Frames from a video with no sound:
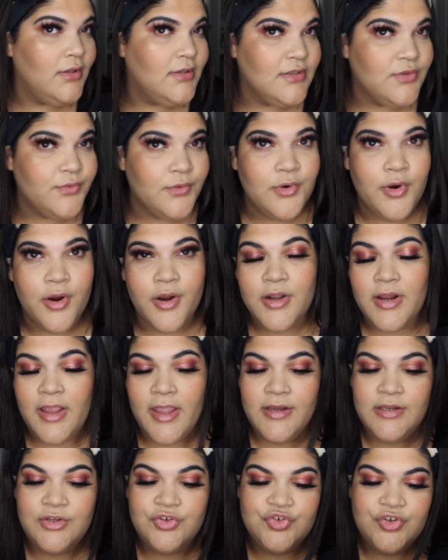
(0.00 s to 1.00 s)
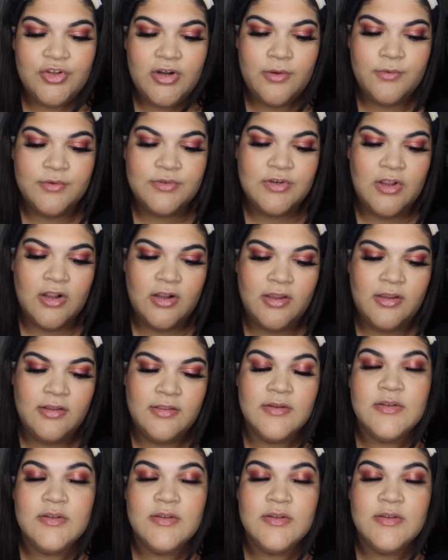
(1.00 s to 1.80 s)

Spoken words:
Disregard any shit I was talking.